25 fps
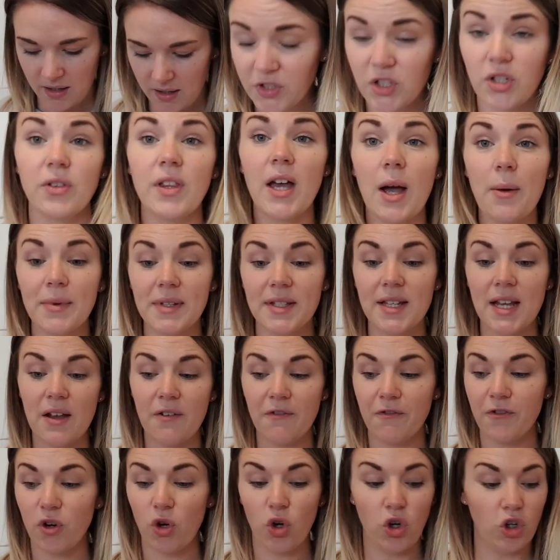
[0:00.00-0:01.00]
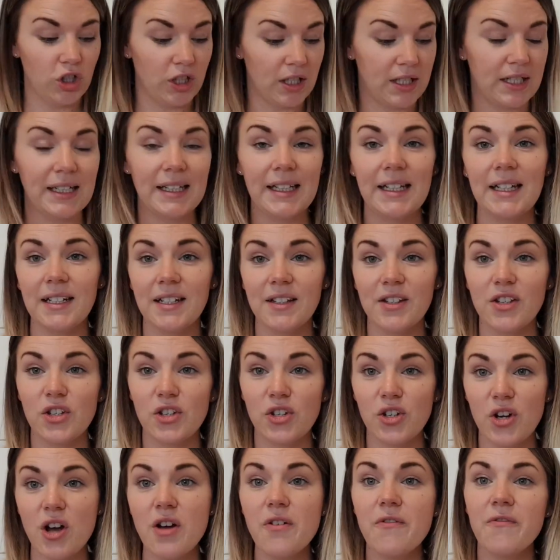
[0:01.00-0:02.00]
So that was it for all the cleaning
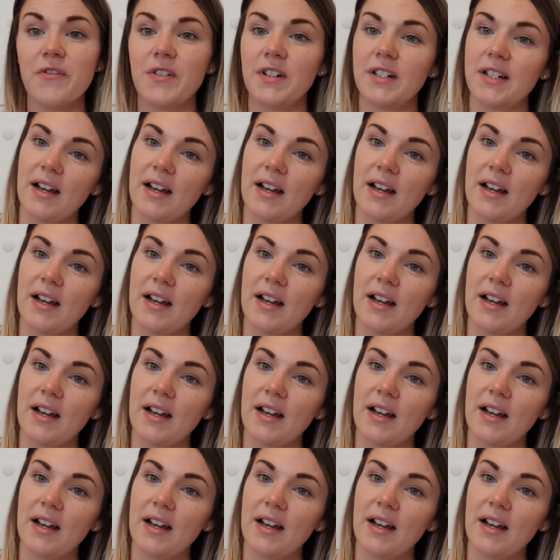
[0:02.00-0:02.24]
stuff.